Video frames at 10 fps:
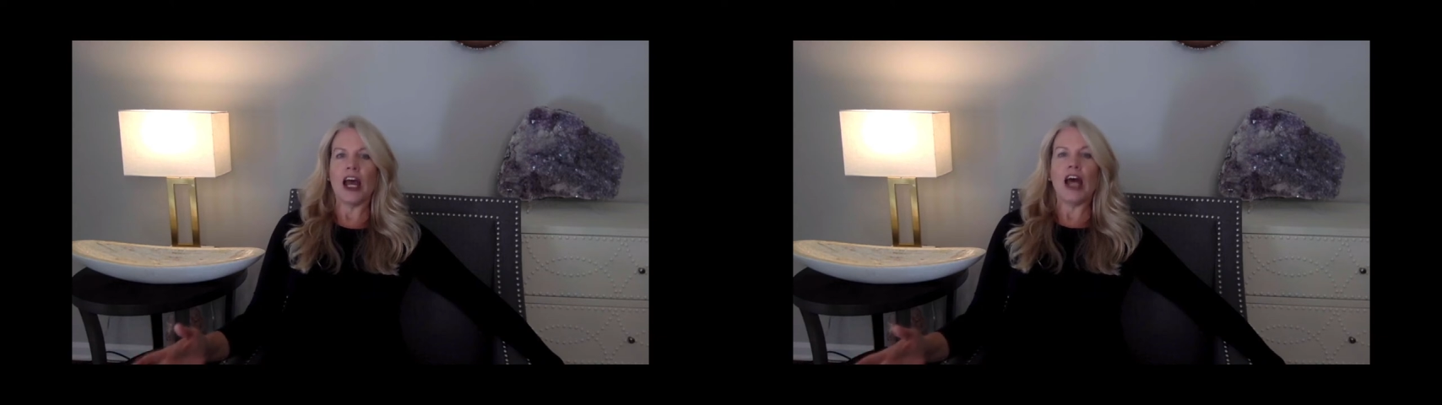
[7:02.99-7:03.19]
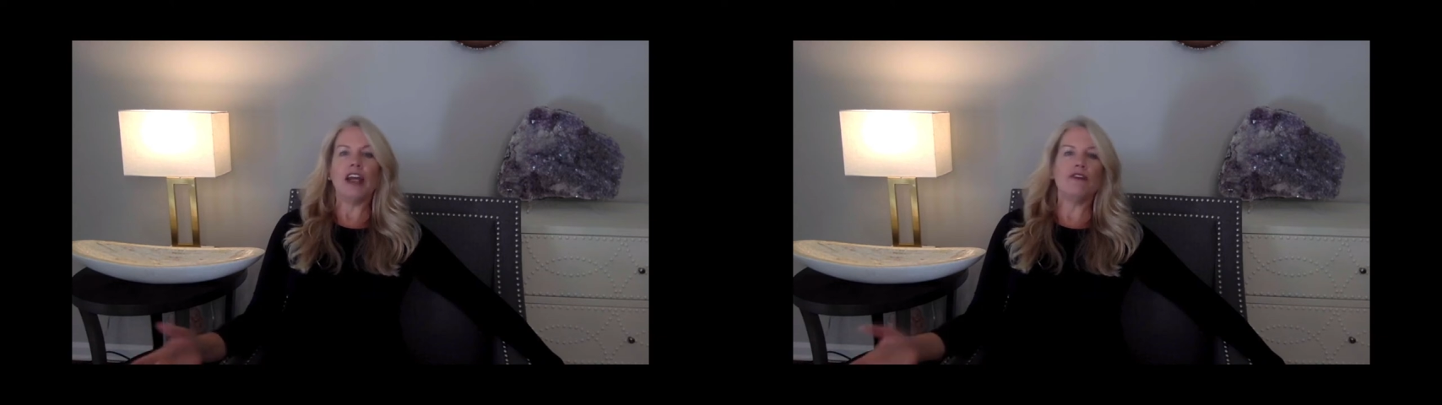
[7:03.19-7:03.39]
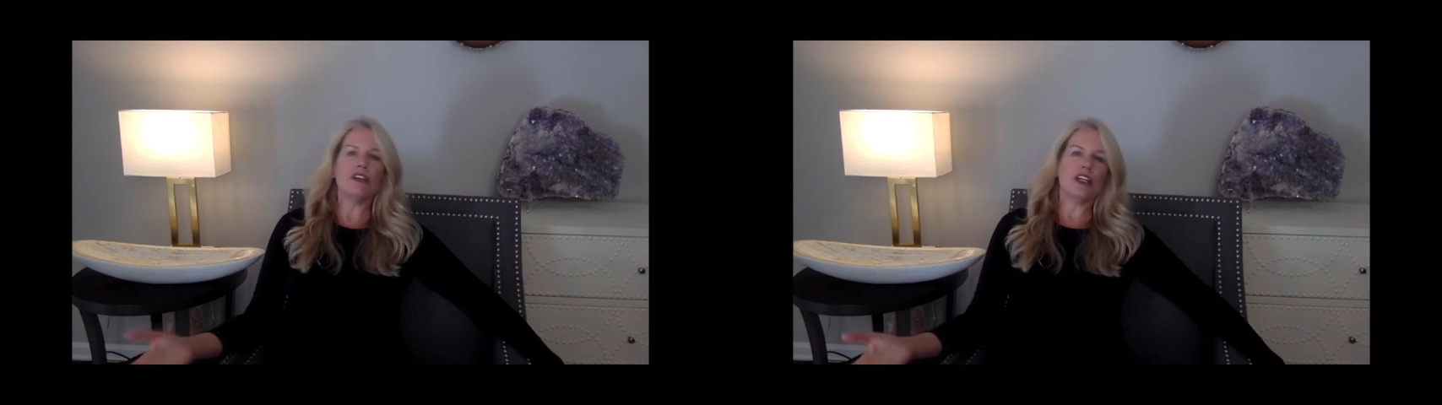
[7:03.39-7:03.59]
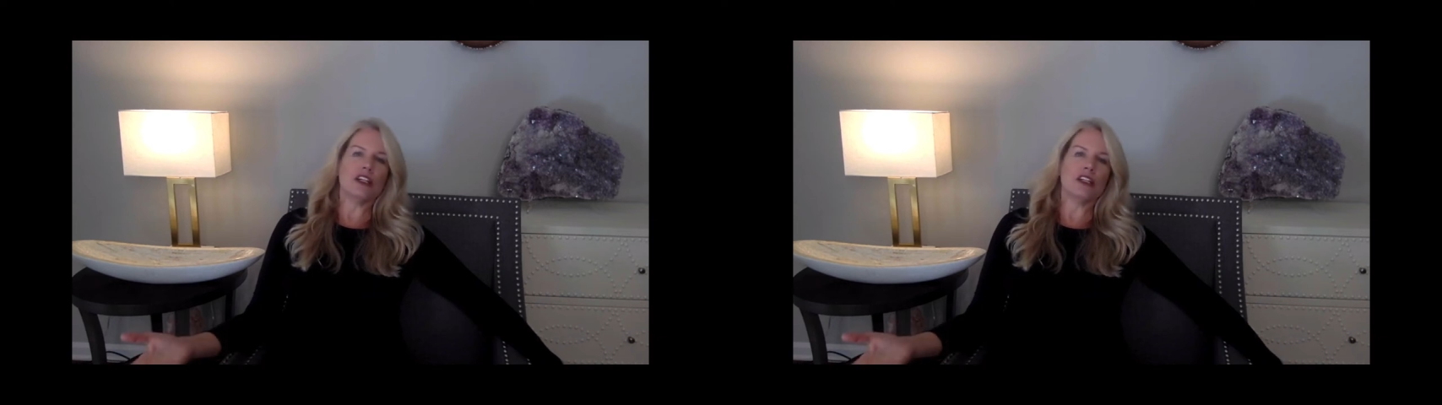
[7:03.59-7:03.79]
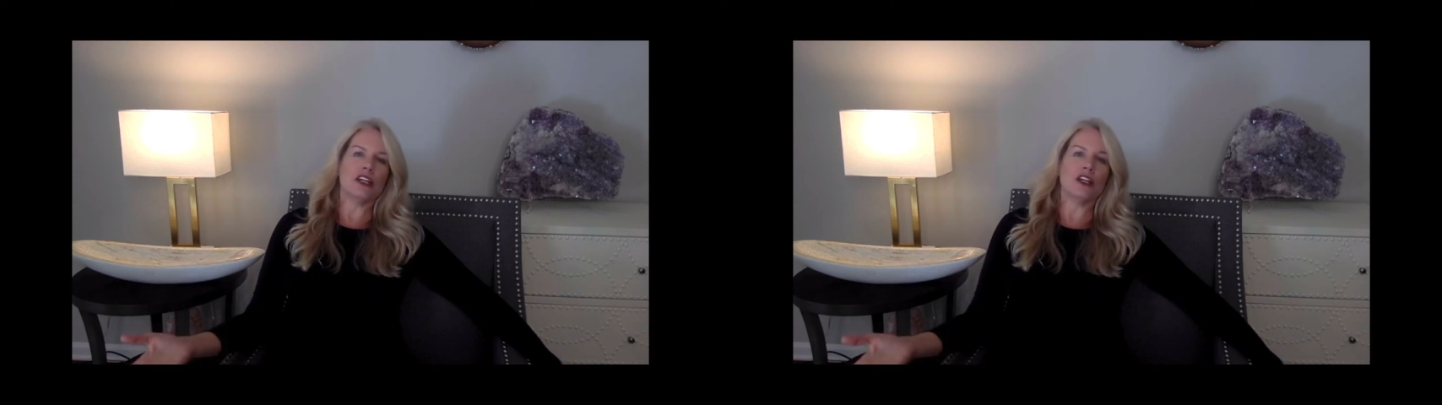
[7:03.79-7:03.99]
And if it
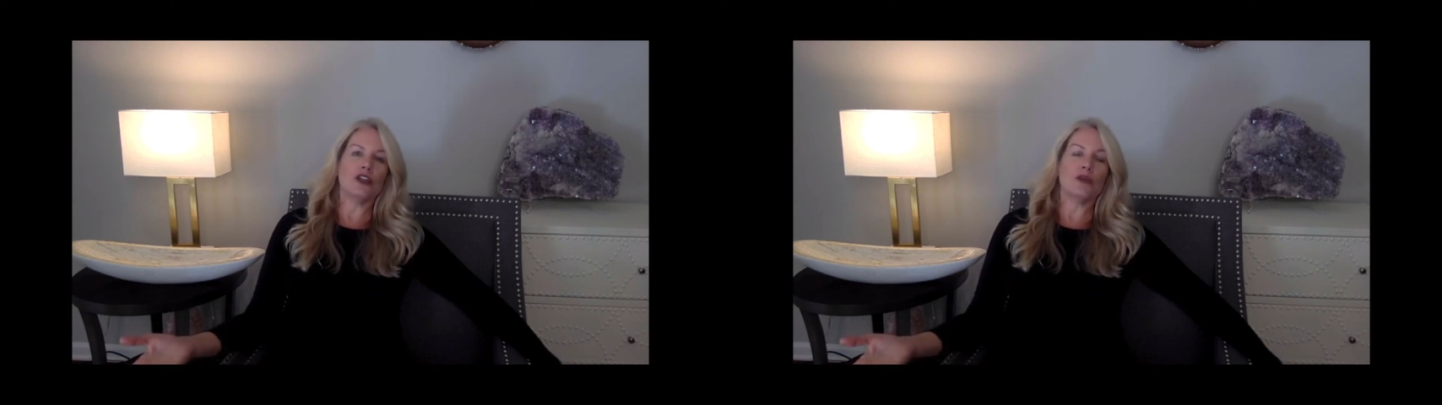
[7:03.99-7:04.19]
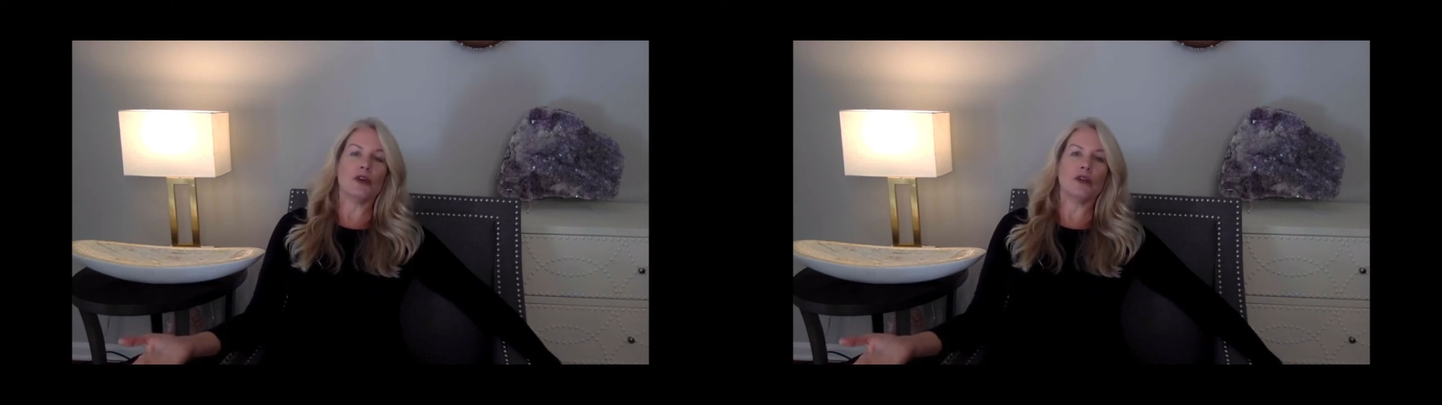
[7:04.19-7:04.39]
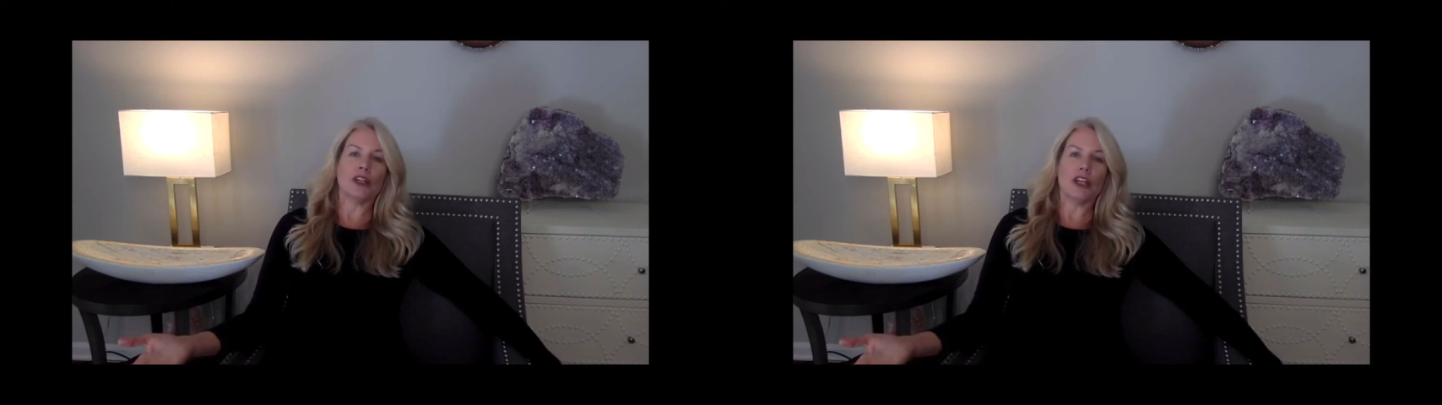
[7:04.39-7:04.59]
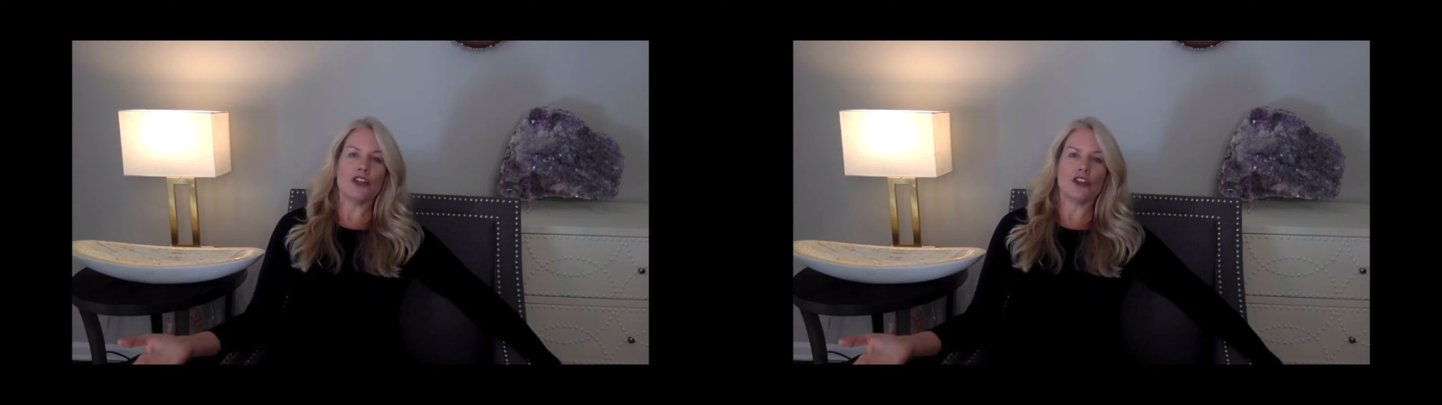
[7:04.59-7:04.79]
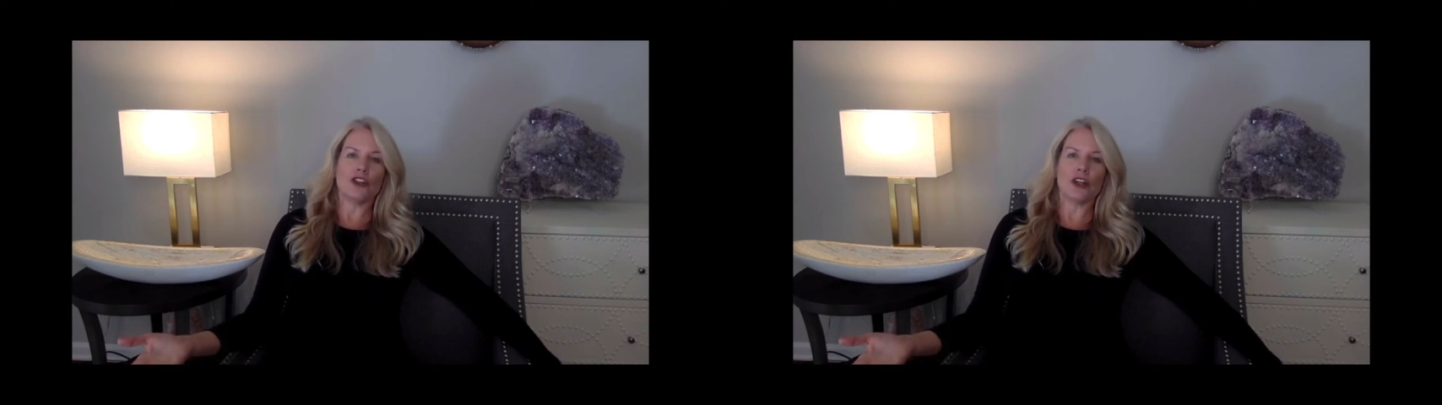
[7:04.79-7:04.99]
is an intimate
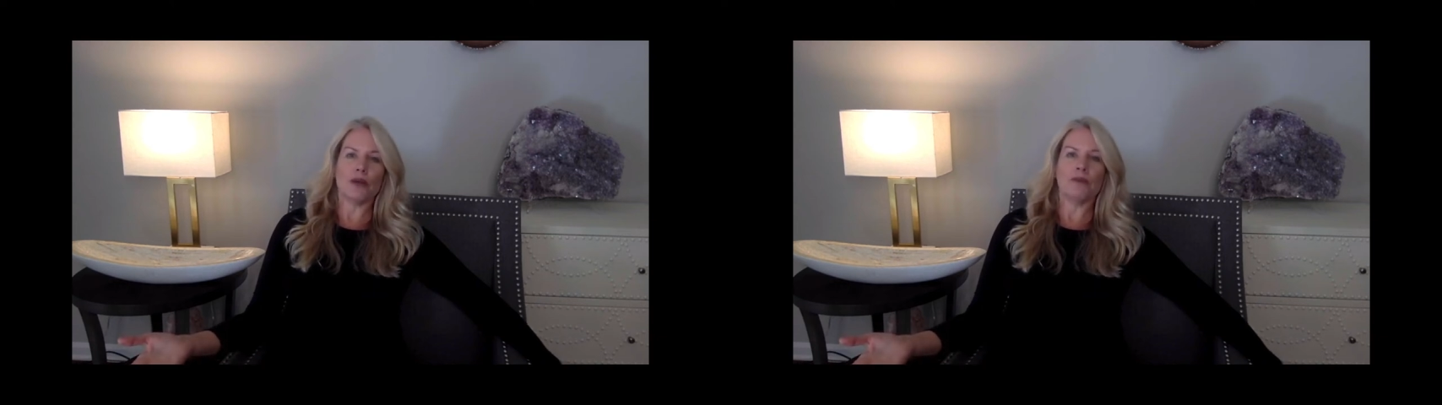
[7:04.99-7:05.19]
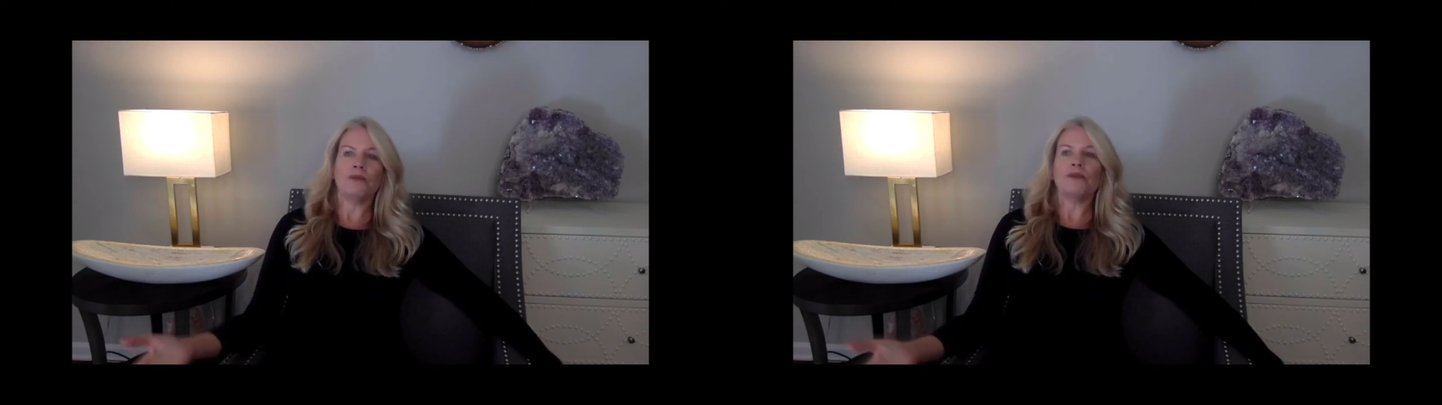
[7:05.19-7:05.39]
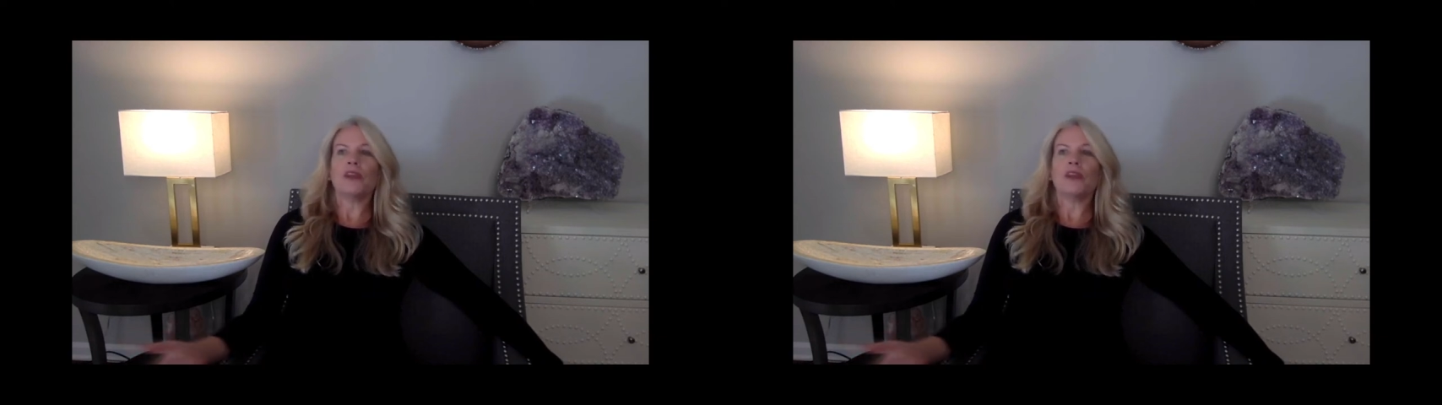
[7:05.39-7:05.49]
relationship,